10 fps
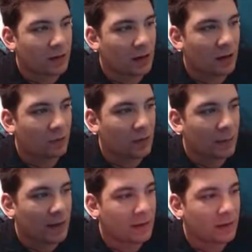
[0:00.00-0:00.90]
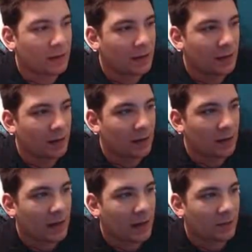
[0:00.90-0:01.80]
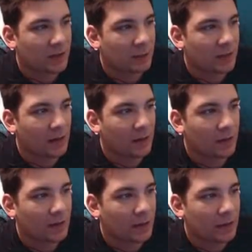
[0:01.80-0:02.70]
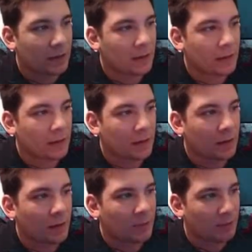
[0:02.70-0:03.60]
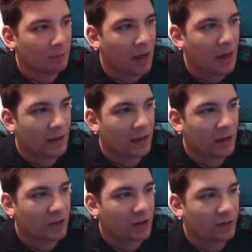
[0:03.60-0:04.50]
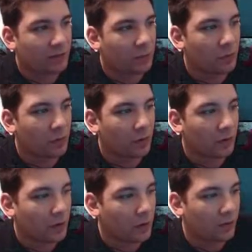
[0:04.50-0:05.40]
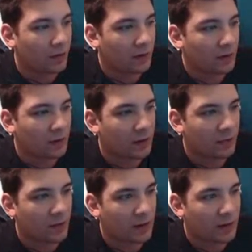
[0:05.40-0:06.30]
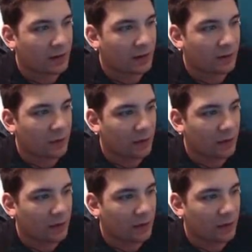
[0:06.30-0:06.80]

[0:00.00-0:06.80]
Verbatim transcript: uh, remake, and it was gonna be on the it was a mod actually for oh, I keep forgetting I, I don't